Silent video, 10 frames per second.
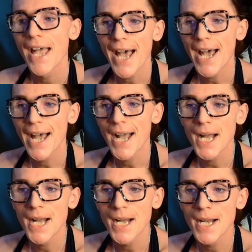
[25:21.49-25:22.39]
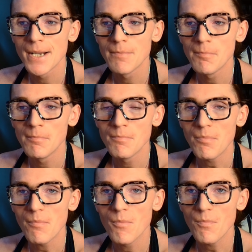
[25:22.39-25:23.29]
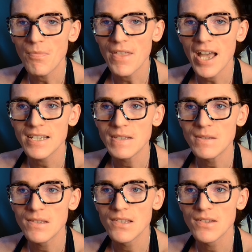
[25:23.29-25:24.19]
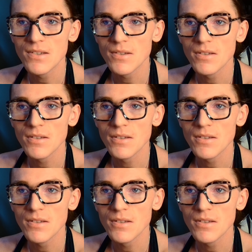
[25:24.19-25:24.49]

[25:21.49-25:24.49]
That is